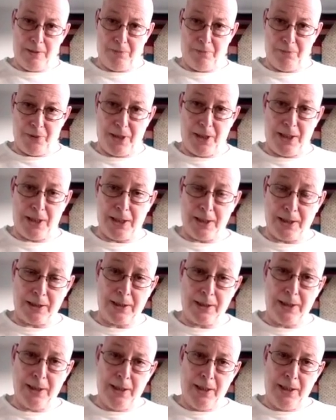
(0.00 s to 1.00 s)
Prague,
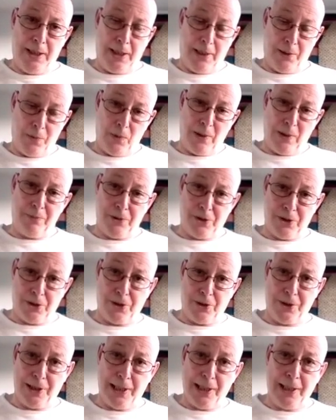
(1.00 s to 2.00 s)
and one was
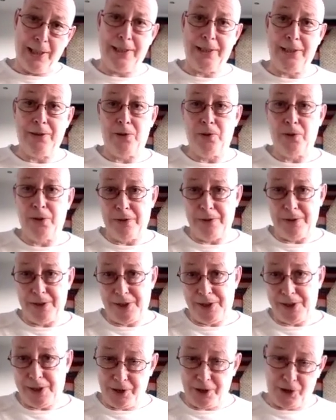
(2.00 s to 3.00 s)
online, although
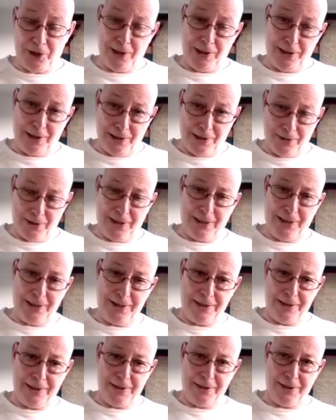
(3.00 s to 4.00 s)
essentially
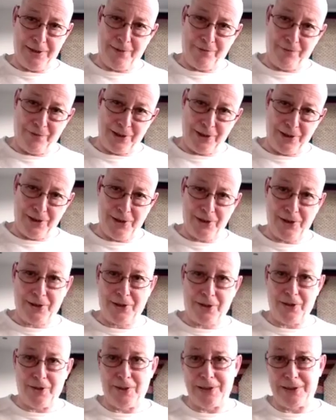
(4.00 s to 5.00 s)
located in San
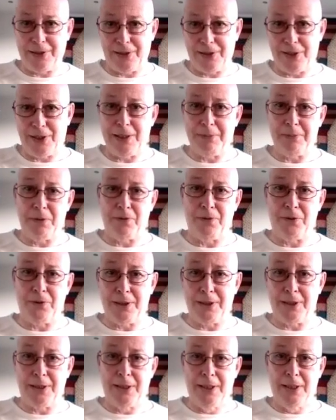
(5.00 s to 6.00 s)
Francisco at the time of
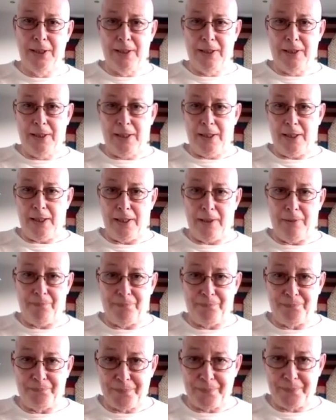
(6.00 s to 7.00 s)
the
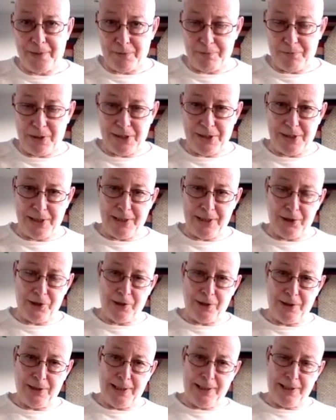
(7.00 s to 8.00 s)

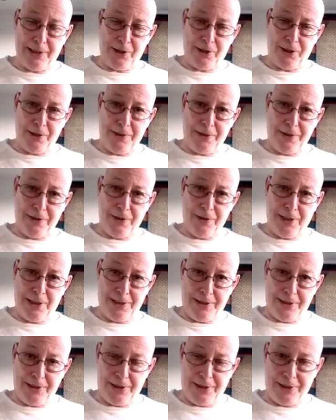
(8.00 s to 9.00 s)
presidential election in the
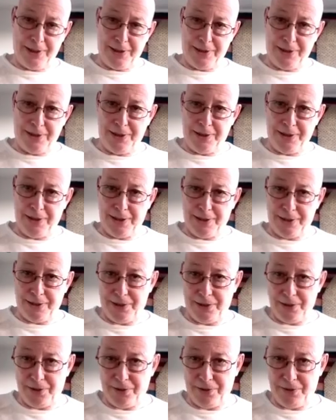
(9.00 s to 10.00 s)
United States in
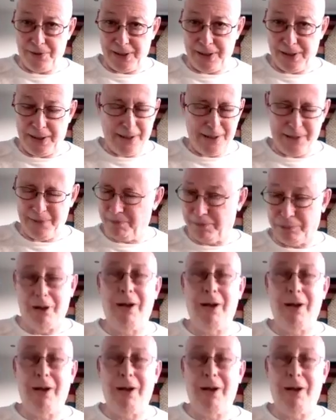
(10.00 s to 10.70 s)
1920.